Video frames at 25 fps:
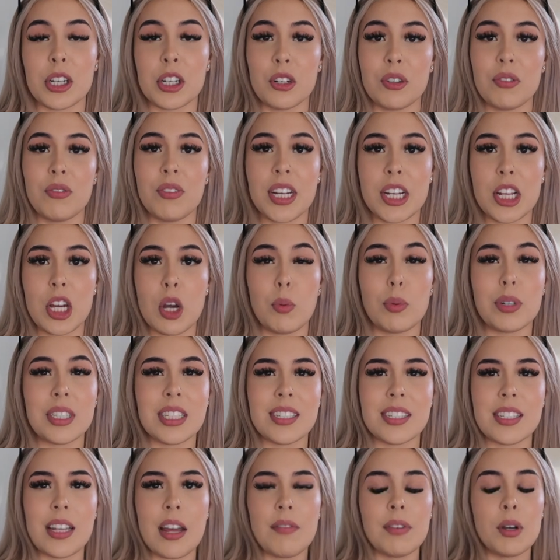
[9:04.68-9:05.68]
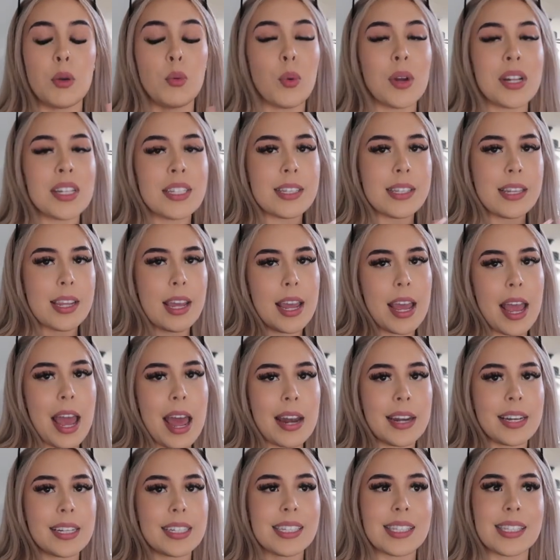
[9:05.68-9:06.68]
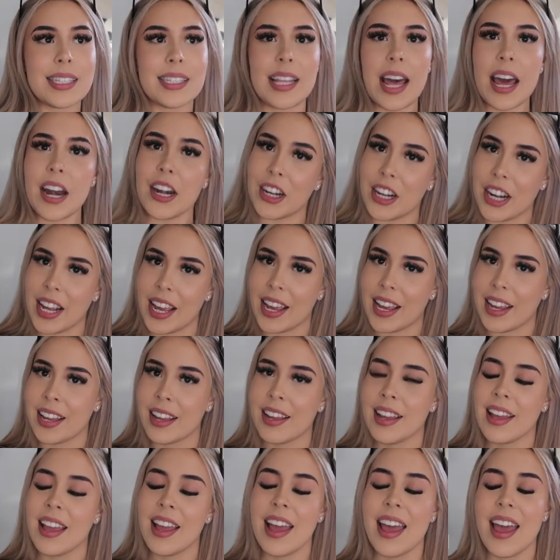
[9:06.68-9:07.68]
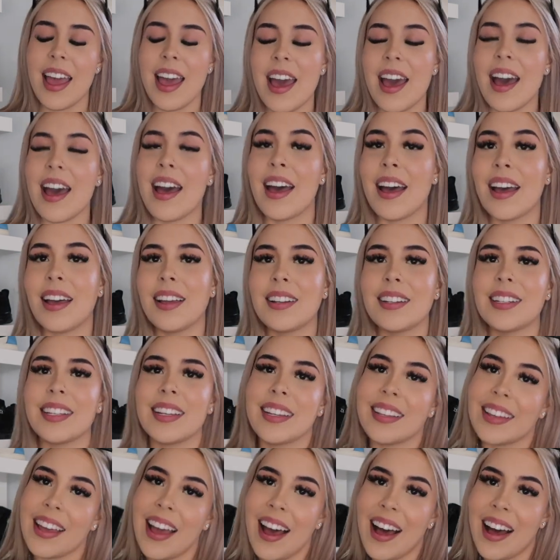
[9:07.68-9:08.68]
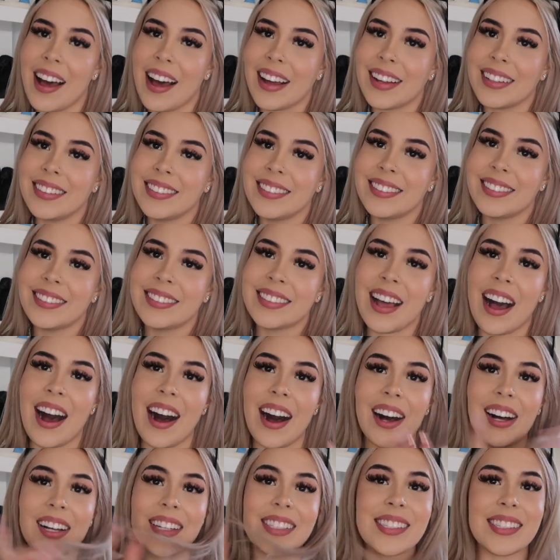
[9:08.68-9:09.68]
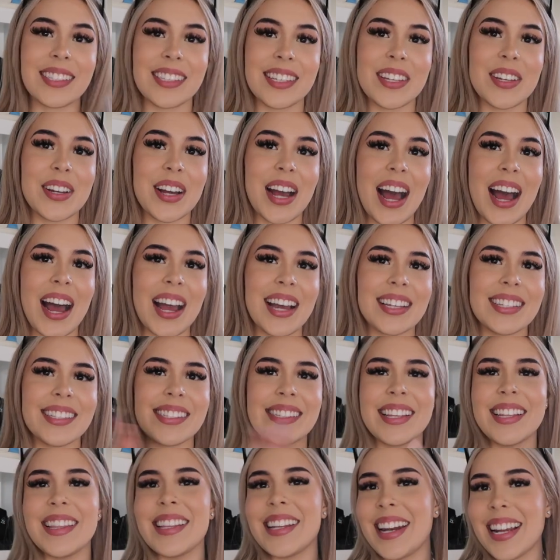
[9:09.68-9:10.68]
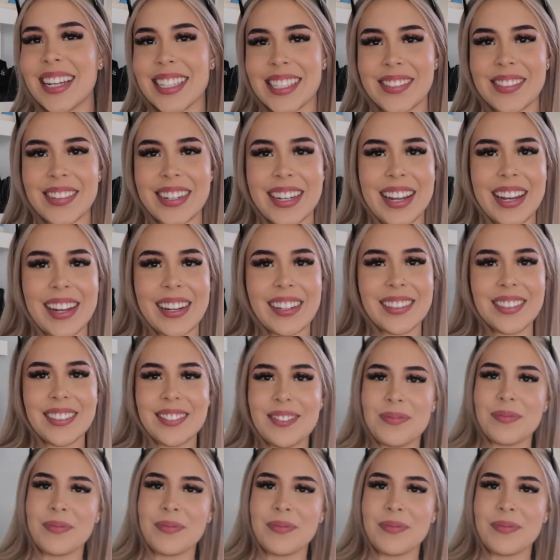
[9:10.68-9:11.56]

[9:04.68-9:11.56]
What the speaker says: a new video, which is every Wednesday and Saturday. And yeah, I'll see you guys in the next video.